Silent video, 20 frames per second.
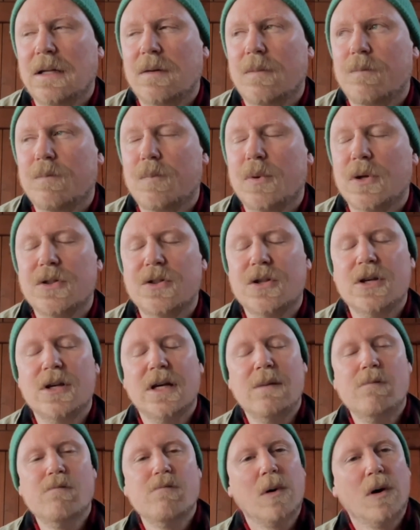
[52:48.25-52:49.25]
but that
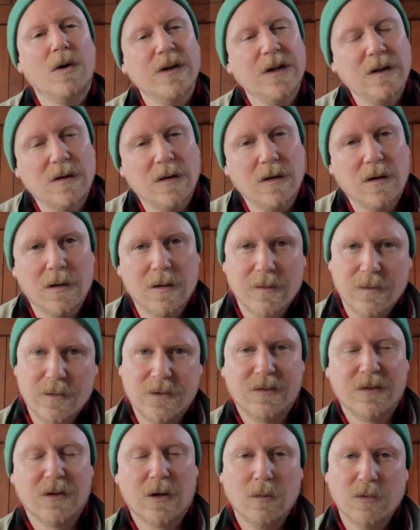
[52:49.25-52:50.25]
embodied a lot of the
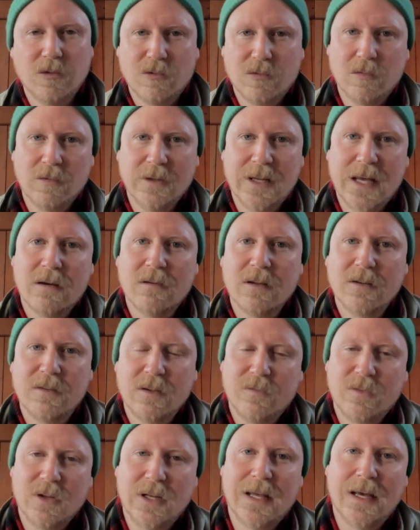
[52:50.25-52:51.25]
sculptural
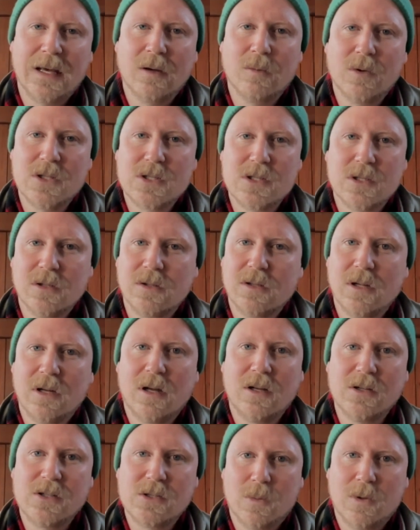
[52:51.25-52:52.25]
narrative and language that the
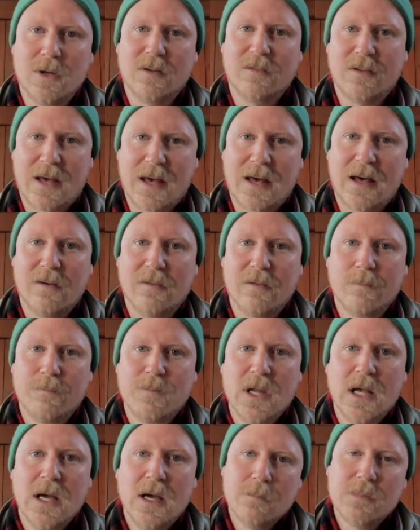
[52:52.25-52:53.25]
larger works have,
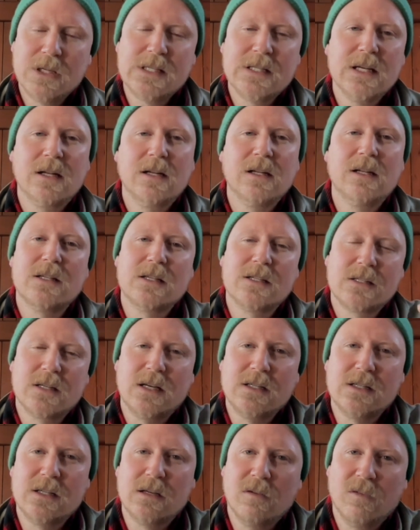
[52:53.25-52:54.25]
particularly this
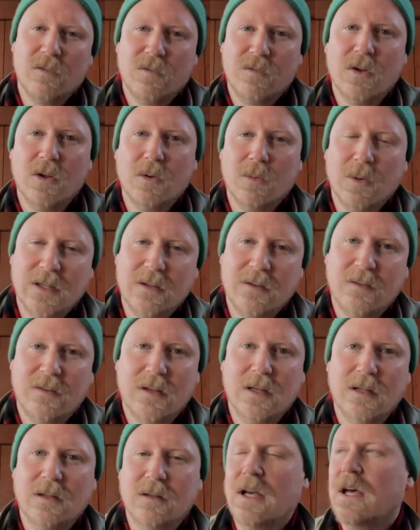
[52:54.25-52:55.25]
idea of
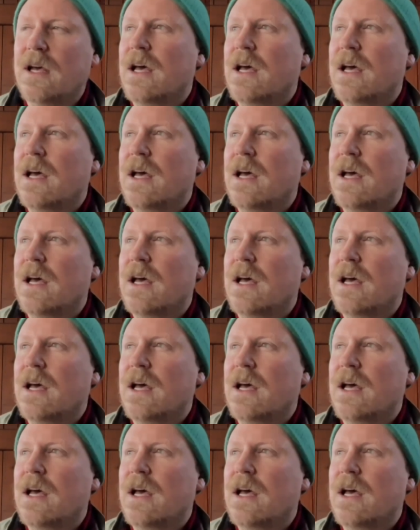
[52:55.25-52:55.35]
fluidity.